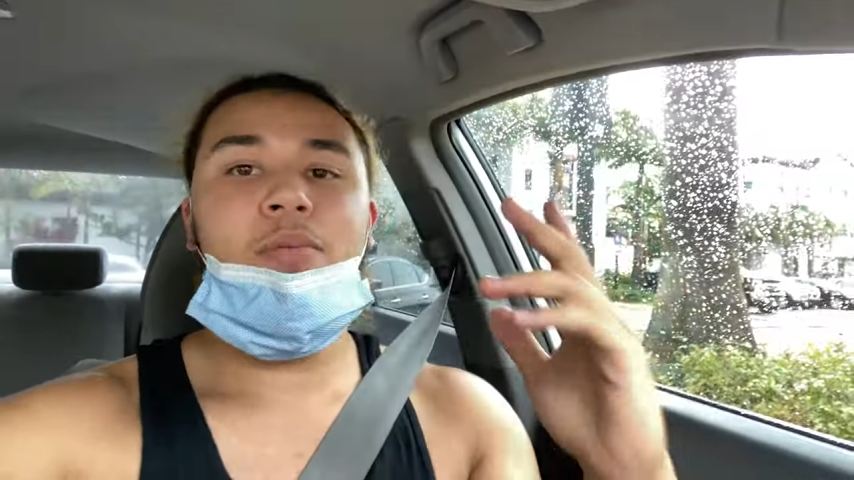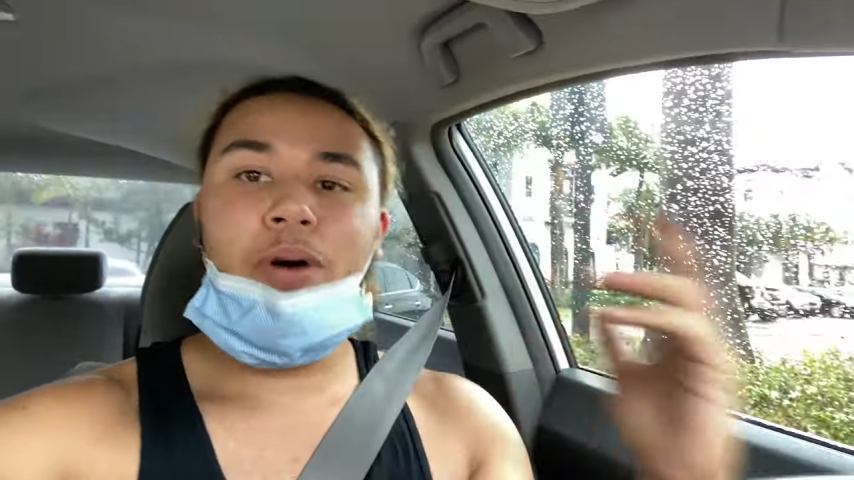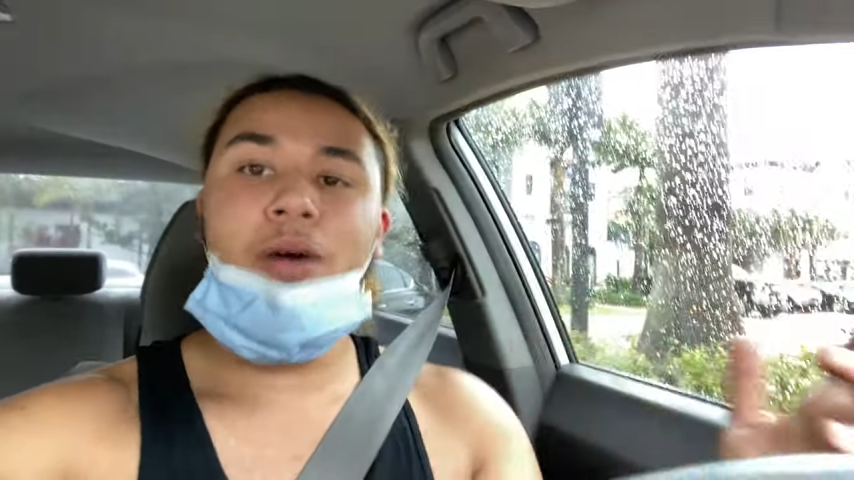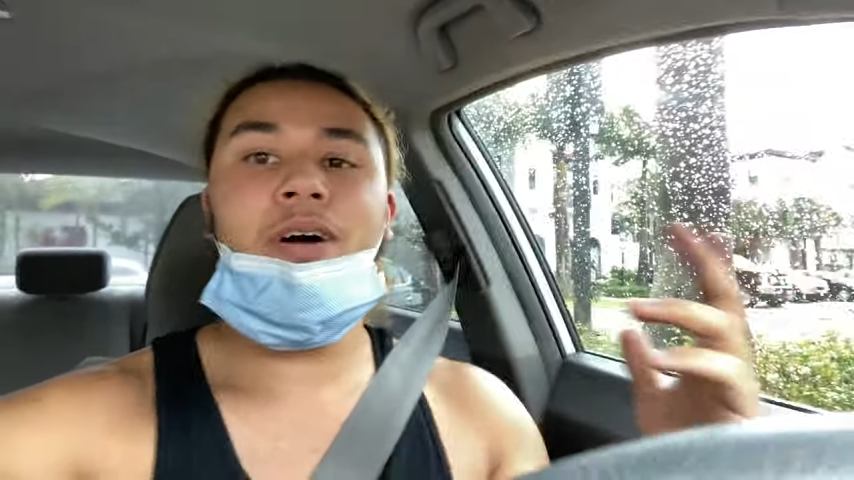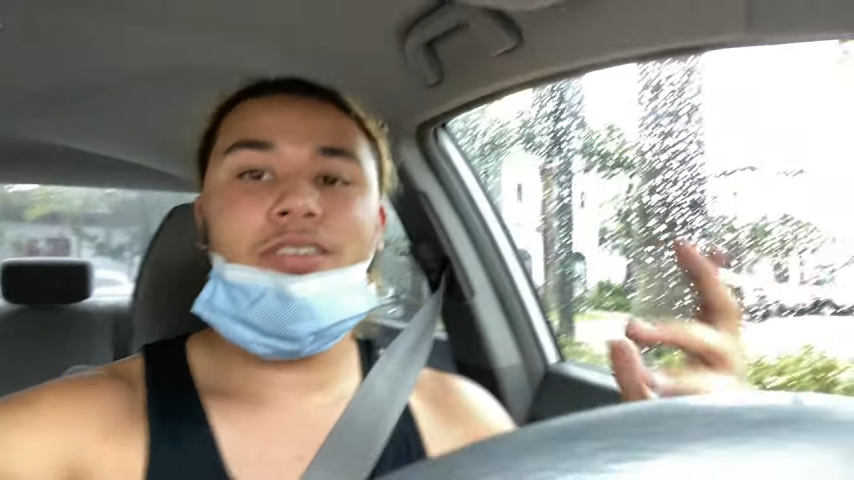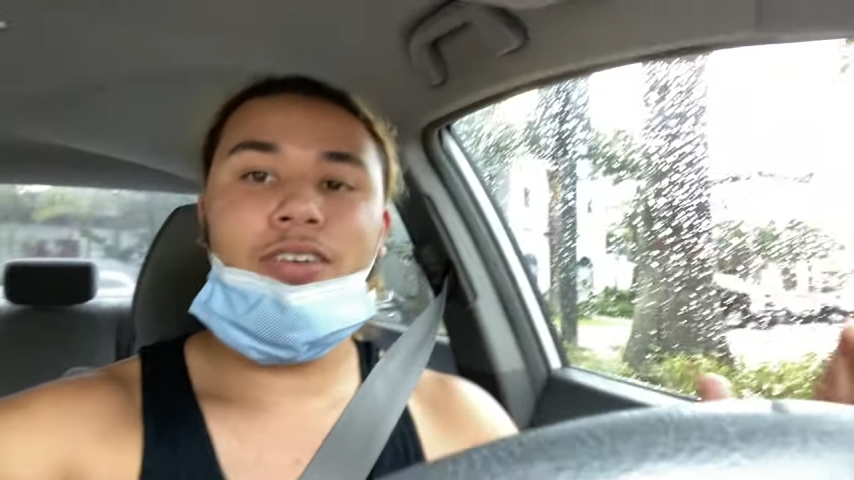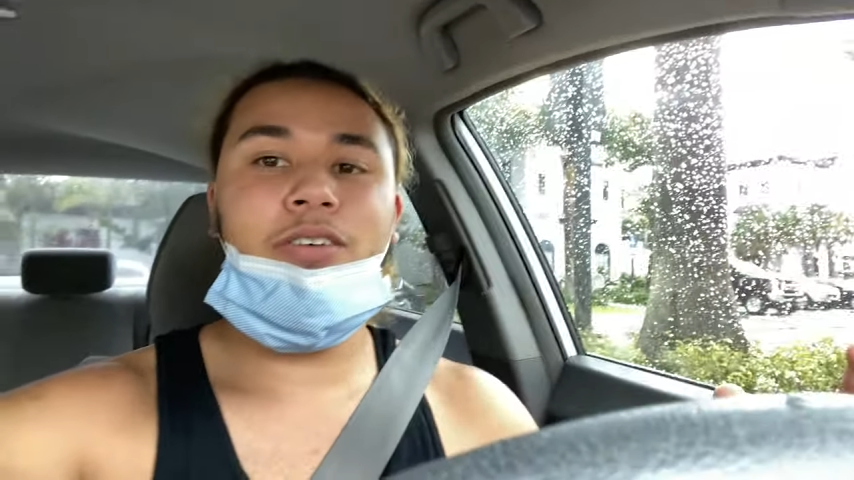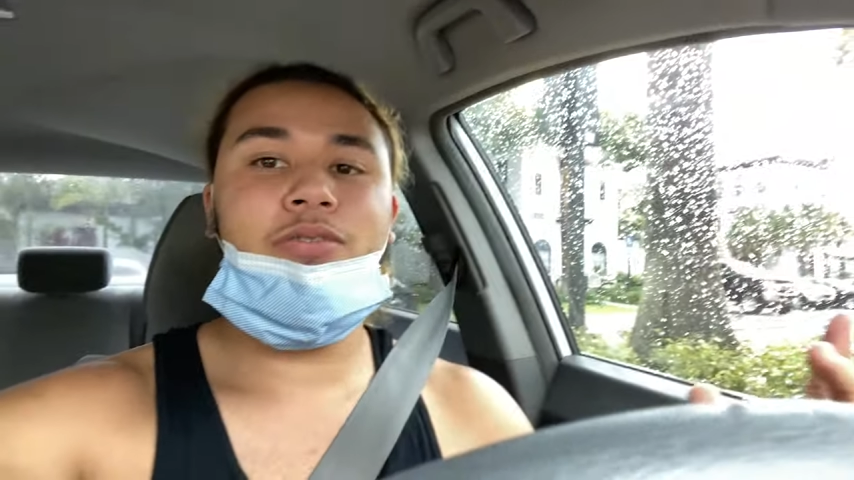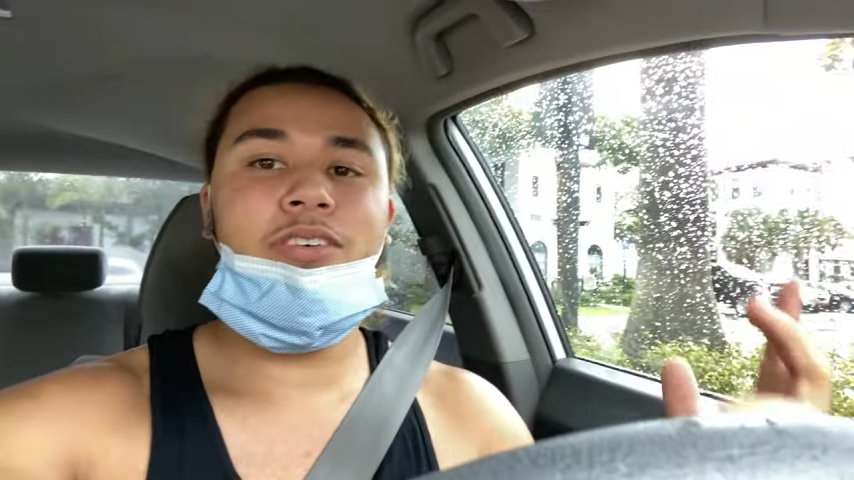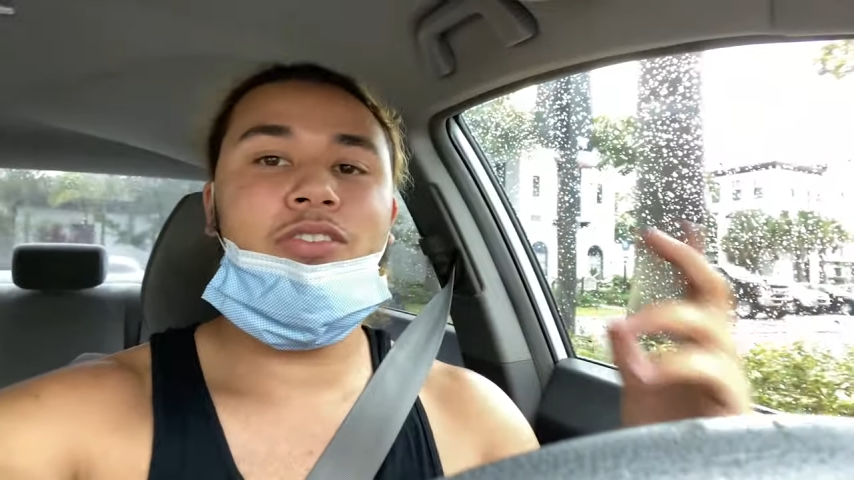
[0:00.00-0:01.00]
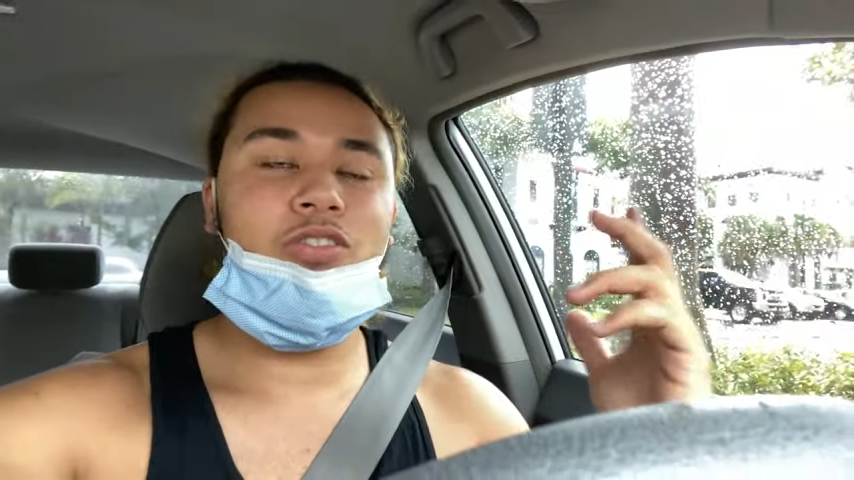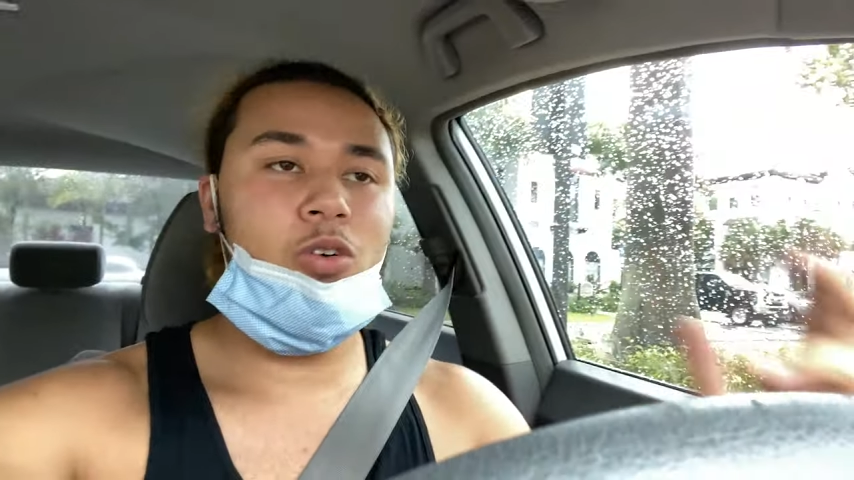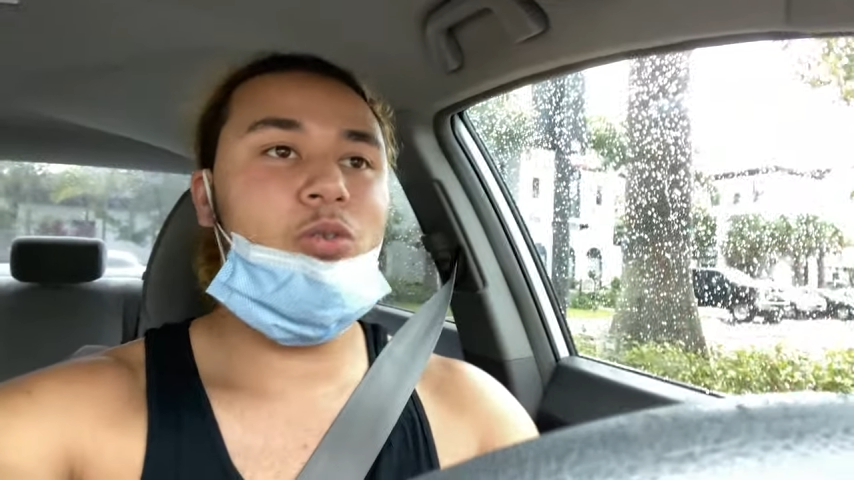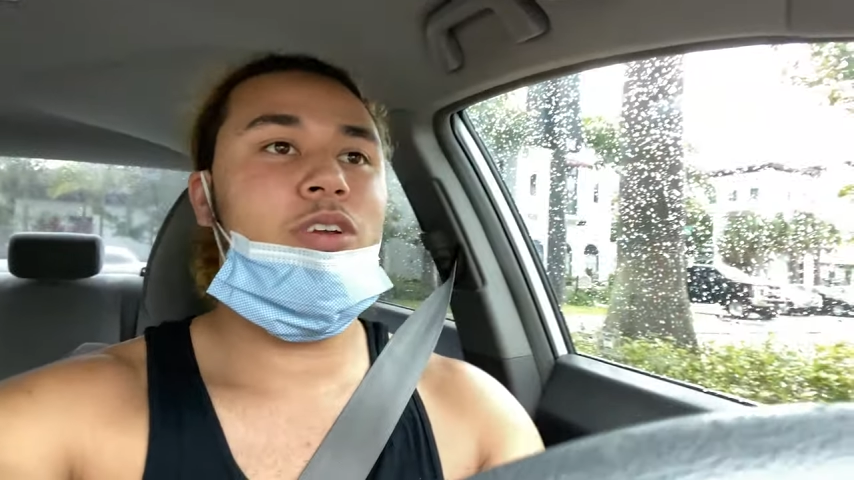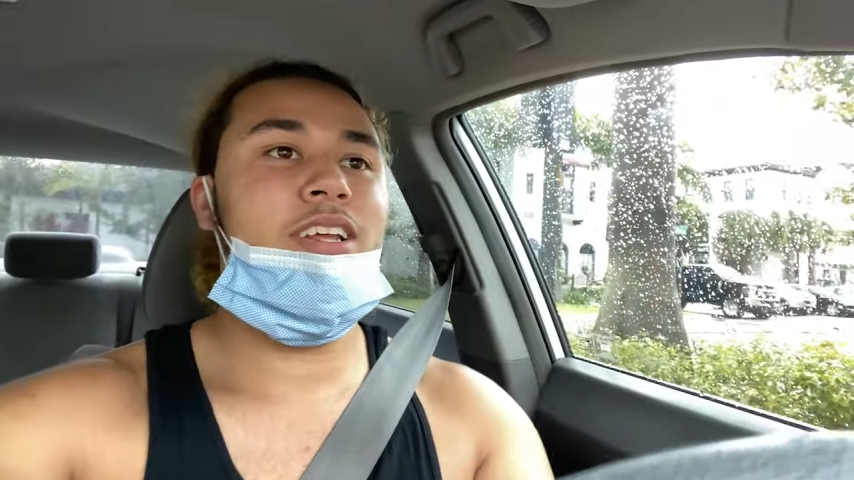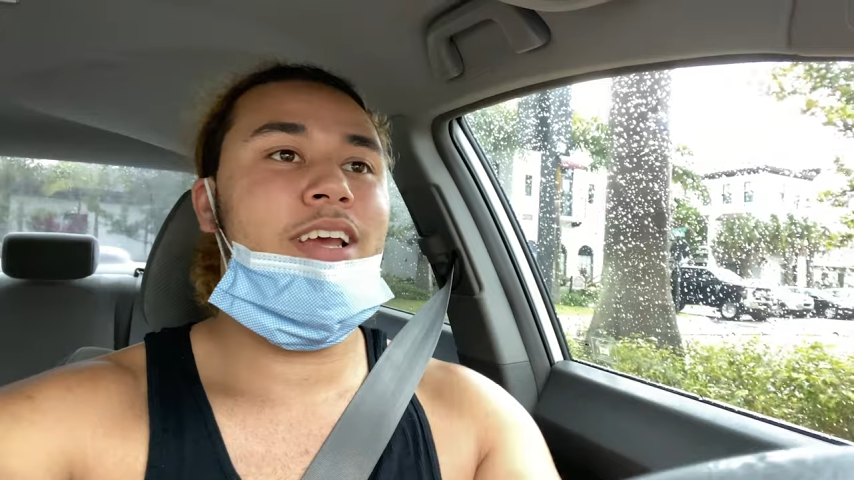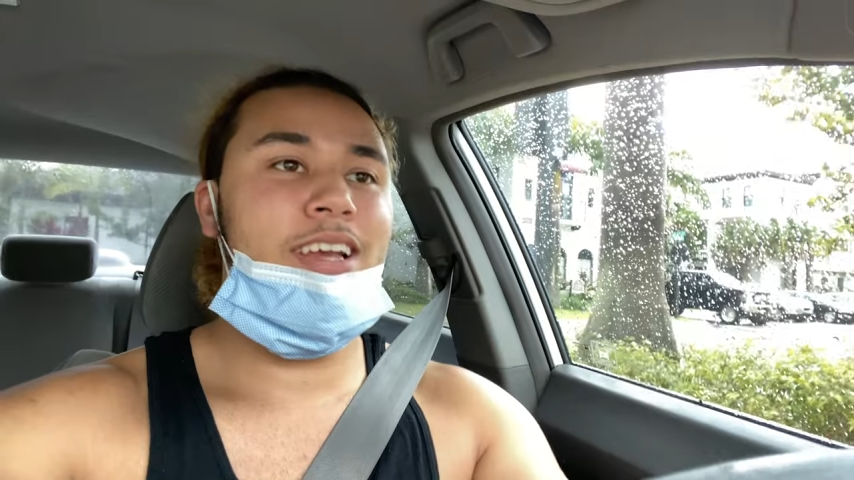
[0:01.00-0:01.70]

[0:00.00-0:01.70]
I bought myself the Sony